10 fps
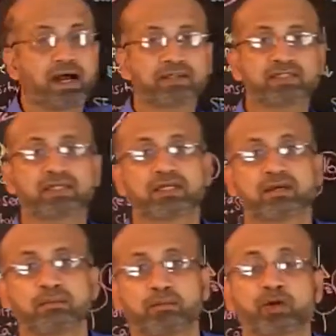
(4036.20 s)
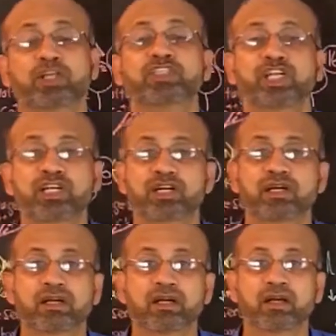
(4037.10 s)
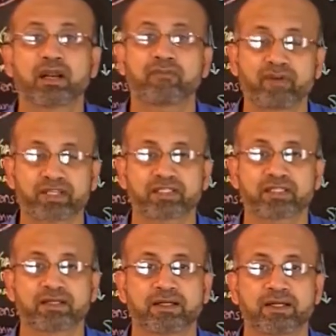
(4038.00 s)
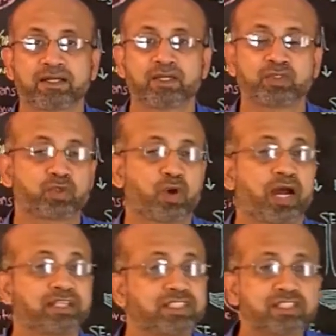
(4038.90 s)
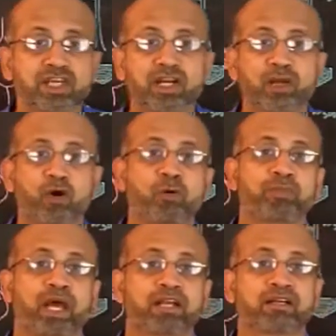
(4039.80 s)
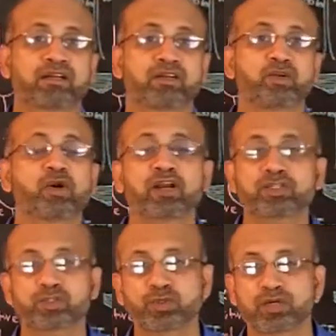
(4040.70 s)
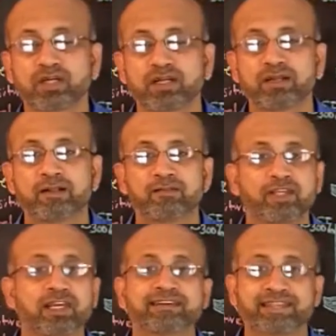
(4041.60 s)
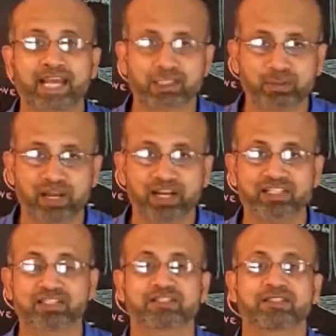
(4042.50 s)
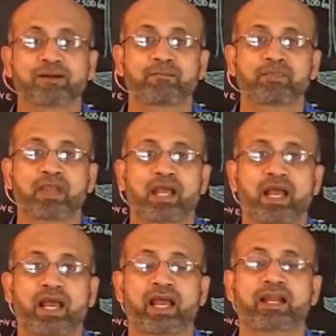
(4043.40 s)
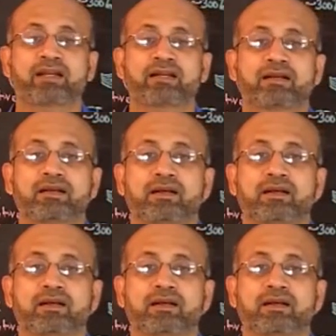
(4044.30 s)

as potentiated effect. So I sincerely hope that you understood these explanations, and